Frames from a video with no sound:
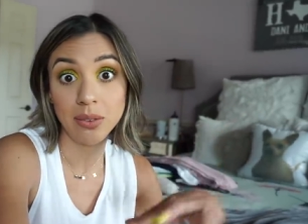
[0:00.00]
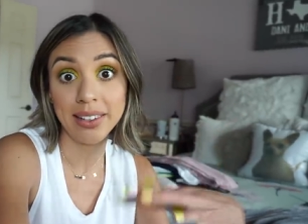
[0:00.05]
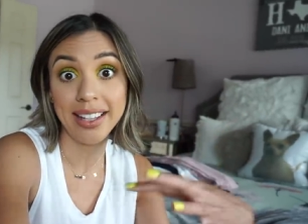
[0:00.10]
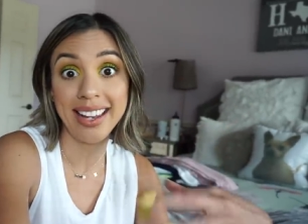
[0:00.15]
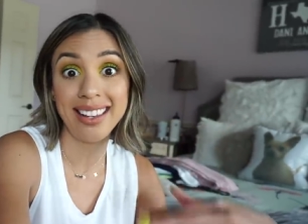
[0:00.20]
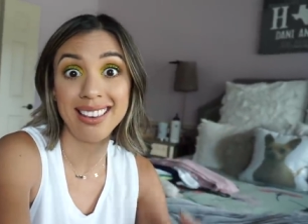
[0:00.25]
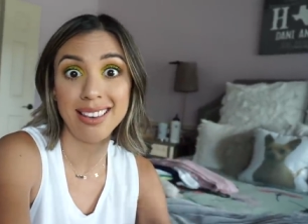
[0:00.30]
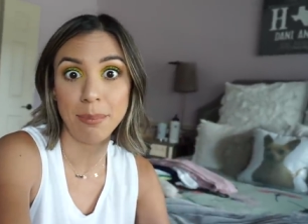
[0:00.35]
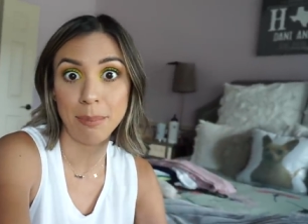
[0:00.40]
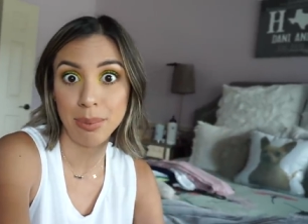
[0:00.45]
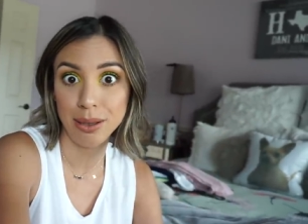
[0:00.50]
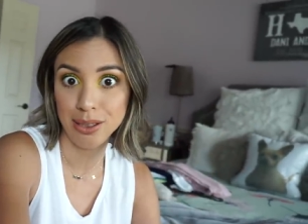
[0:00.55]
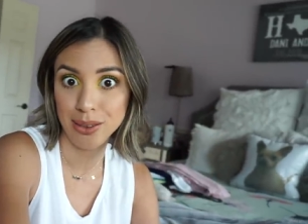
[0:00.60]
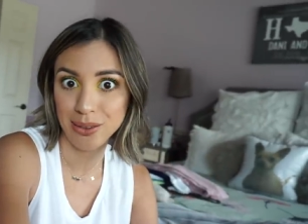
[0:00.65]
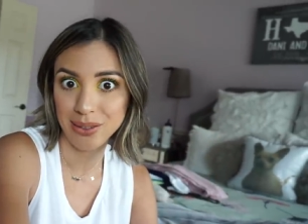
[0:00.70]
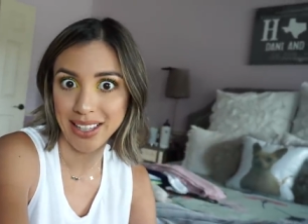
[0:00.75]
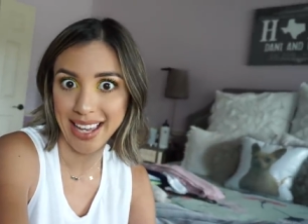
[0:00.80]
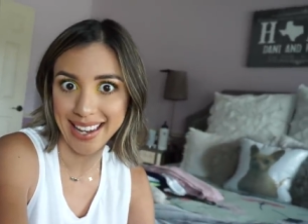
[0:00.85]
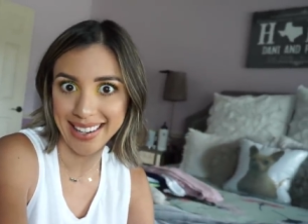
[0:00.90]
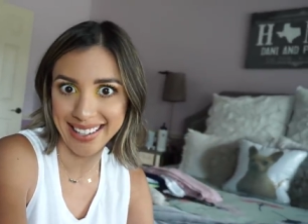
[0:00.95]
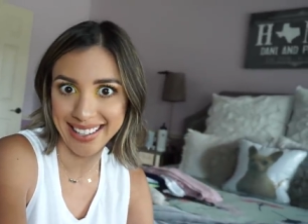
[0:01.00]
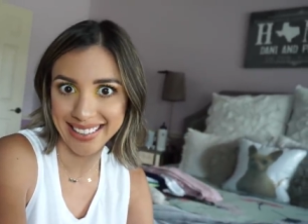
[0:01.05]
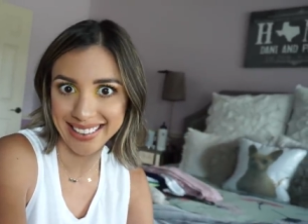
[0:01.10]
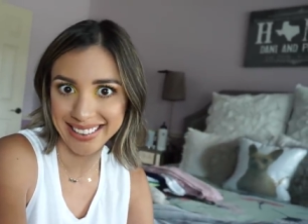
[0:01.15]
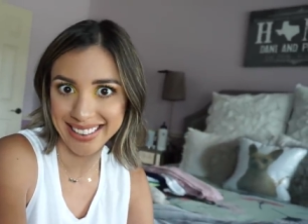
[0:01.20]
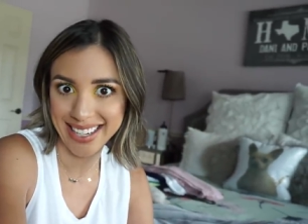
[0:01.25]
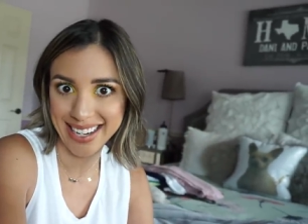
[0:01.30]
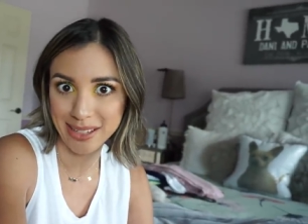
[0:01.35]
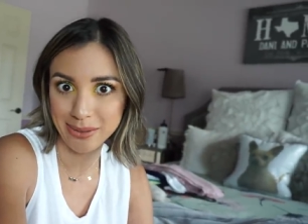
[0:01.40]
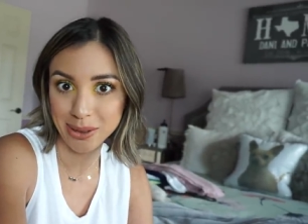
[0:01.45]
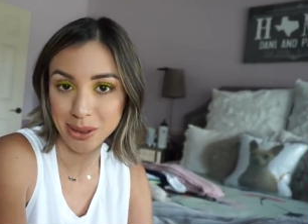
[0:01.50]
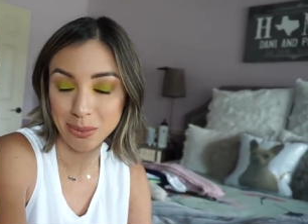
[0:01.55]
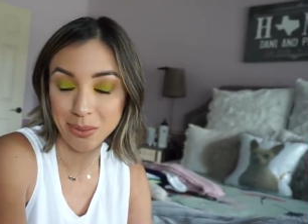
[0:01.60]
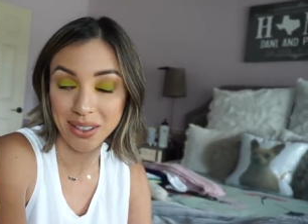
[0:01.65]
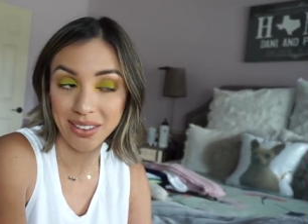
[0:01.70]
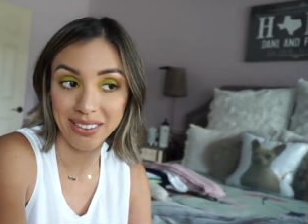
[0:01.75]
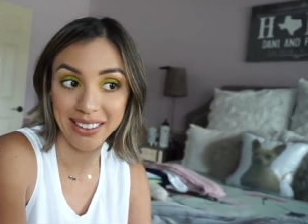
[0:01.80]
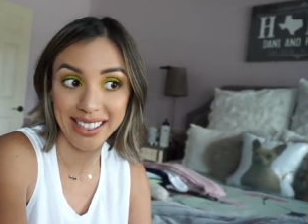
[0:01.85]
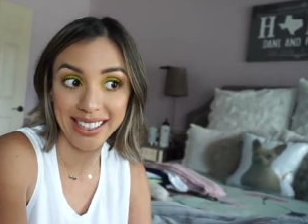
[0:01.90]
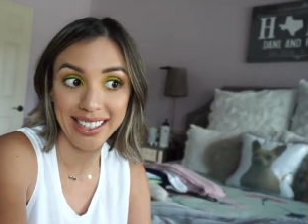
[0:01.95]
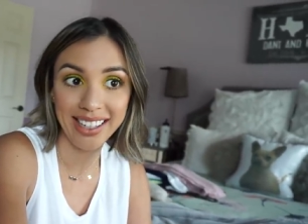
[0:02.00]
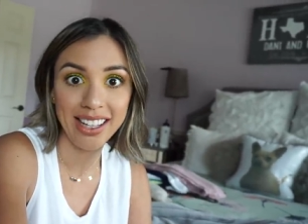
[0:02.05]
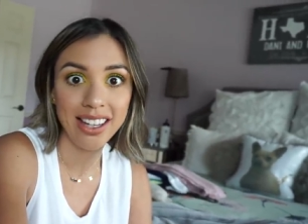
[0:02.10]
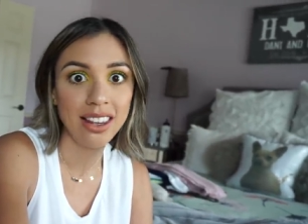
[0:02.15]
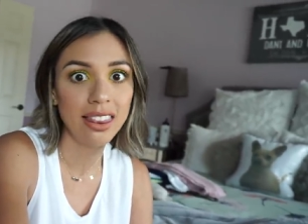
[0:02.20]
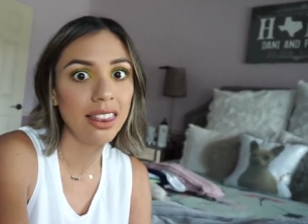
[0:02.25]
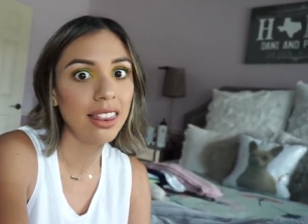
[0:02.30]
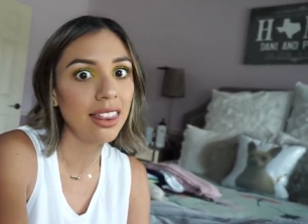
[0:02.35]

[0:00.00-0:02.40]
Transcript: like the blue leggings that I was wearing,